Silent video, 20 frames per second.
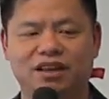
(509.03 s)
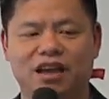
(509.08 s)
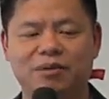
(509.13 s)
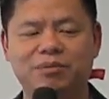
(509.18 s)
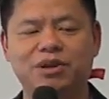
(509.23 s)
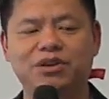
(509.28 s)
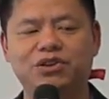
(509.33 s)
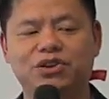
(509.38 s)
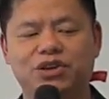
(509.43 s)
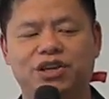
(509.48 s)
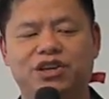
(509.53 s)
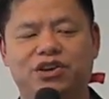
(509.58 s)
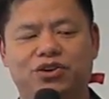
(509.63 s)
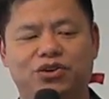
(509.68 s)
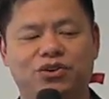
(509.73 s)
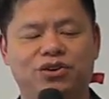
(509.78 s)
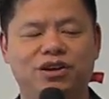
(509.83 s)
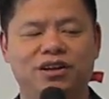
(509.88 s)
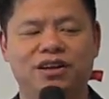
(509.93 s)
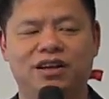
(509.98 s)
how many of you
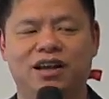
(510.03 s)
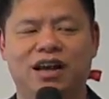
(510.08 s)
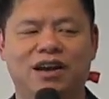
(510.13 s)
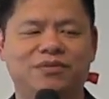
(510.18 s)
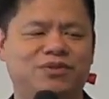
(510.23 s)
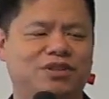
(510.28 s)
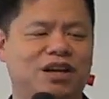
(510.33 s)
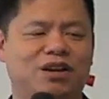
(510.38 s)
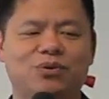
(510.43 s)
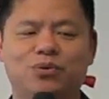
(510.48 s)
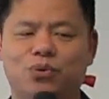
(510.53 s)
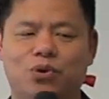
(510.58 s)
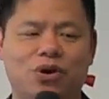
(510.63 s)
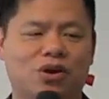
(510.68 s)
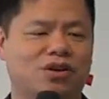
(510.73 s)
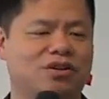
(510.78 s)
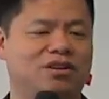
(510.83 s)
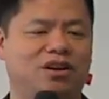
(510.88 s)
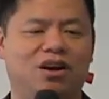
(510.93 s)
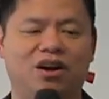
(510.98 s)
here have done
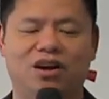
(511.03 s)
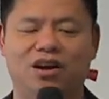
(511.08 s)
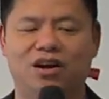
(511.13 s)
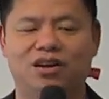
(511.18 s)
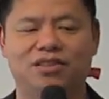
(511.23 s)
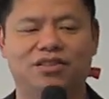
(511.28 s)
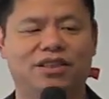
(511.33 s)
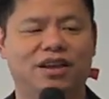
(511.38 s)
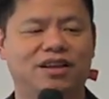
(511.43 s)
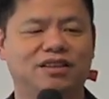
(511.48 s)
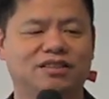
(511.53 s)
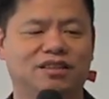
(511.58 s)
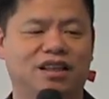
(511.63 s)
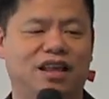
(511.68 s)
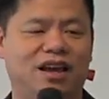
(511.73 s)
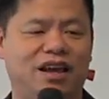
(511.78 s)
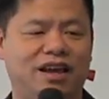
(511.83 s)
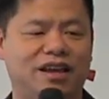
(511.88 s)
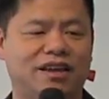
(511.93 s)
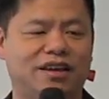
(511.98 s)
work on things
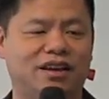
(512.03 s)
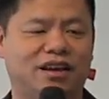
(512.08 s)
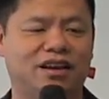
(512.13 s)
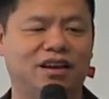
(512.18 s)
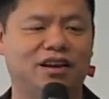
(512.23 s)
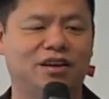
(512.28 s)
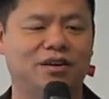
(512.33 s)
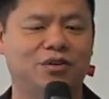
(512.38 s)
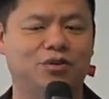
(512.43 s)
like uh,